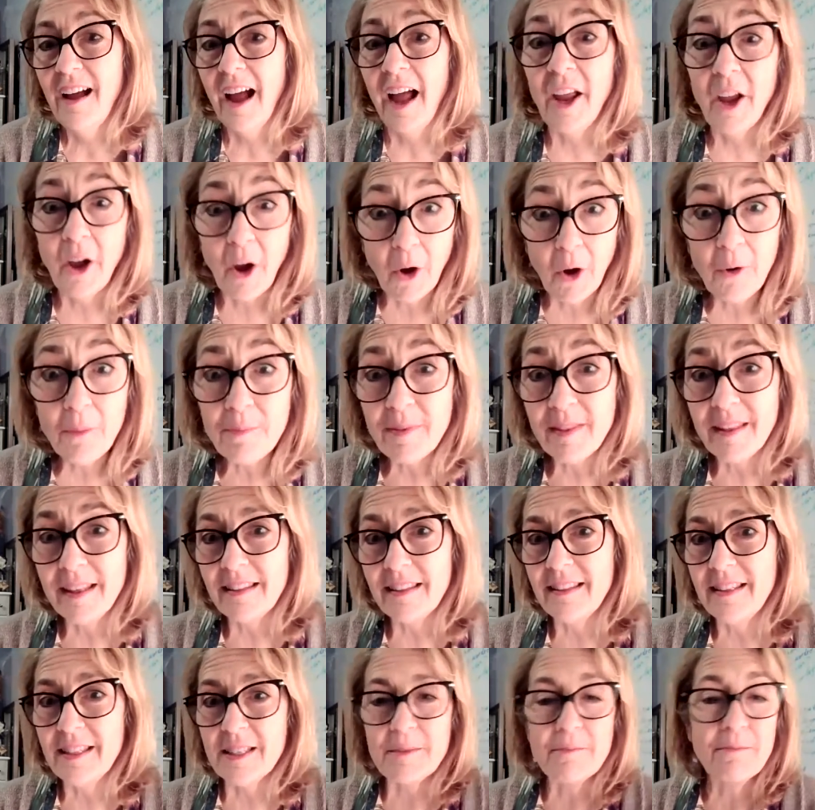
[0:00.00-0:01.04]
I hope
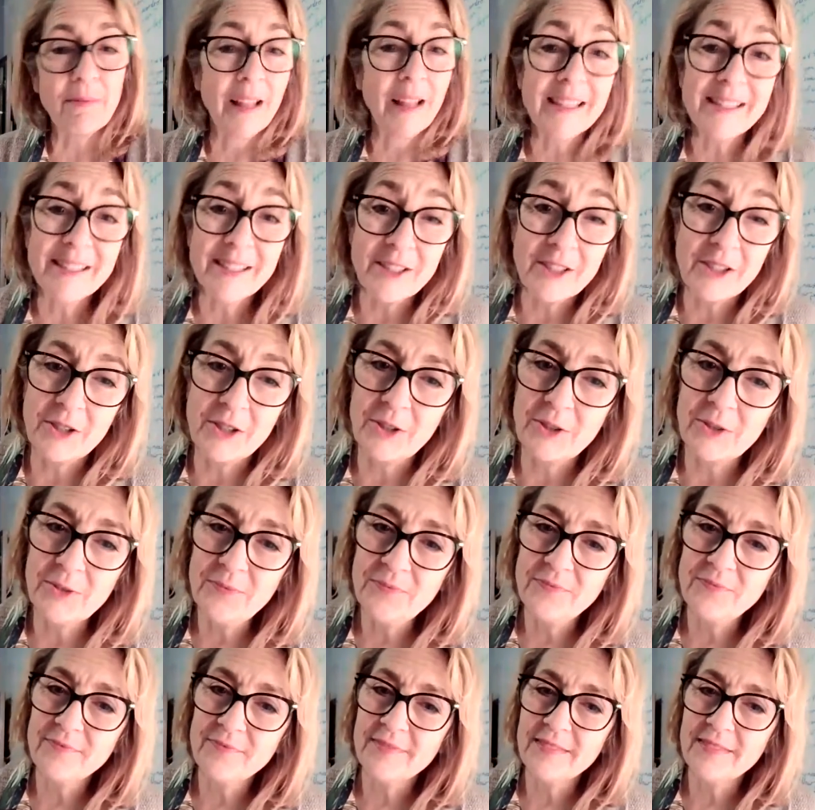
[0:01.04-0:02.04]
that this blesses you.